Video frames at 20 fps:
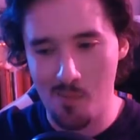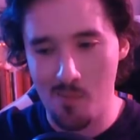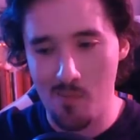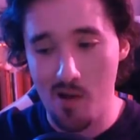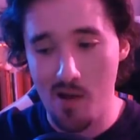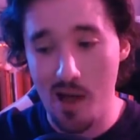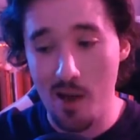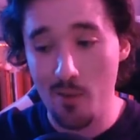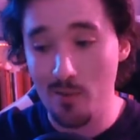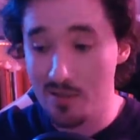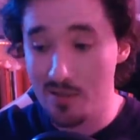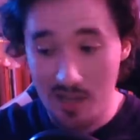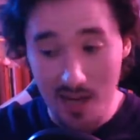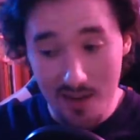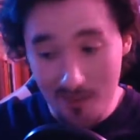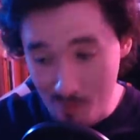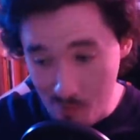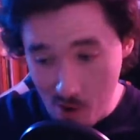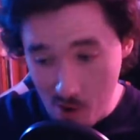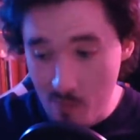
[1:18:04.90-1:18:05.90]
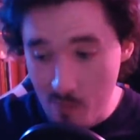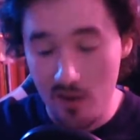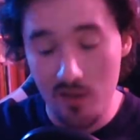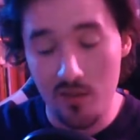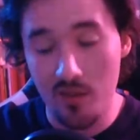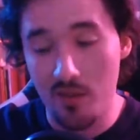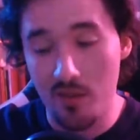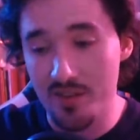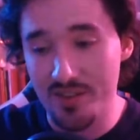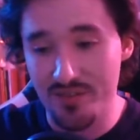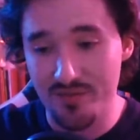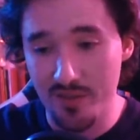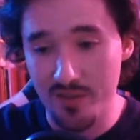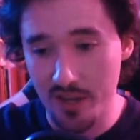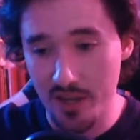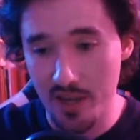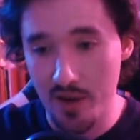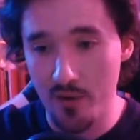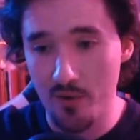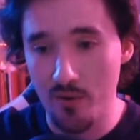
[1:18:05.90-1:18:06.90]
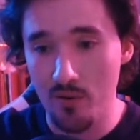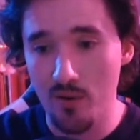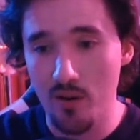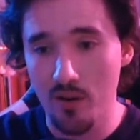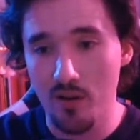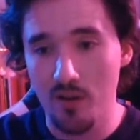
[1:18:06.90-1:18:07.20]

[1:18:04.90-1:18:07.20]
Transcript: It was kind of appropriate that this video,